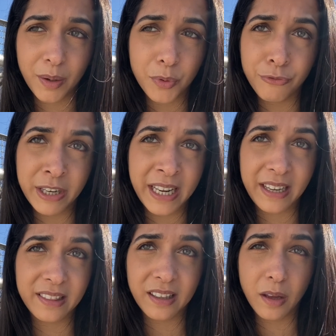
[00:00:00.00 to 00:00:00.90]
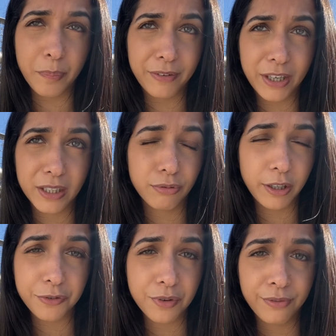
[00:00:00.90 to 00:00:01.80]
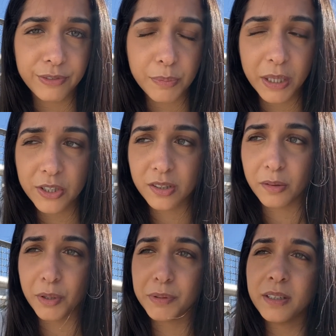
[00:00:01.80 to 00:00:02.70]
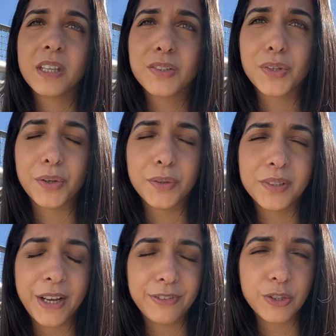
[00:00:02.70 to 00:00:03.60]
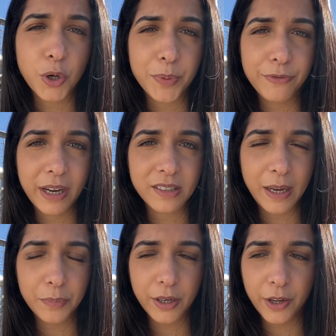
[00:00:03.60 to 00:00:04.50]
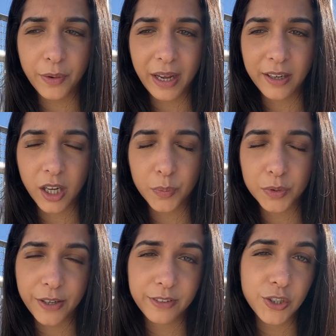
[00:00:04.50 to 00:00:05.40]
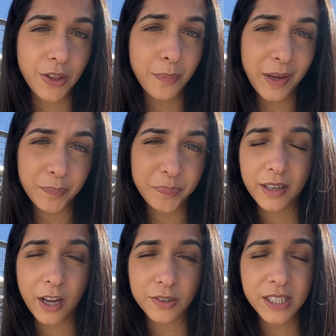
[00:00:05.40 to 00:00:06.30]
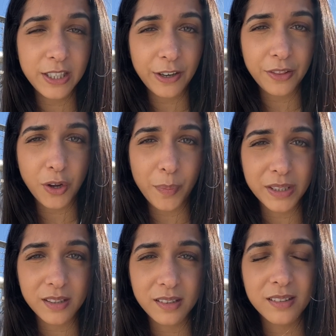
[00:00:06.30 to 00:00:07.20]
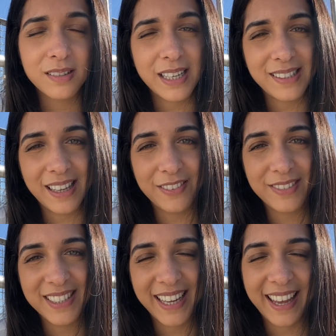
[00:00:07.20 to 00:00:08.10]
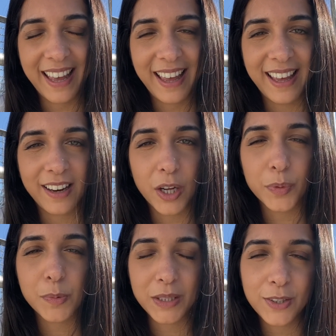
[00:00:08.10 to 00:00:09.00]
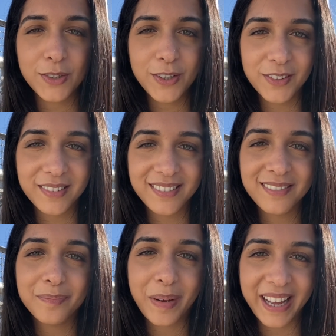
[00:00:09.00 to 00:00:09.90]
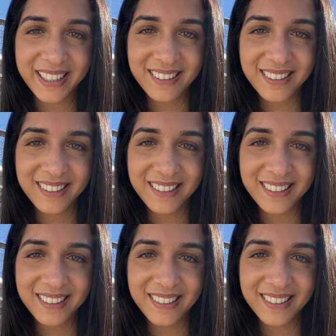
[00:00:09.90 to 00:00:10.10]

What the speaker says: I'm not reading anything above like 350 pages at the moment. So definitely drop your recs down below and I will definitely check them out. I'll see you down in the comments. Stay safe, take care, and I will speak to you soon. Bye.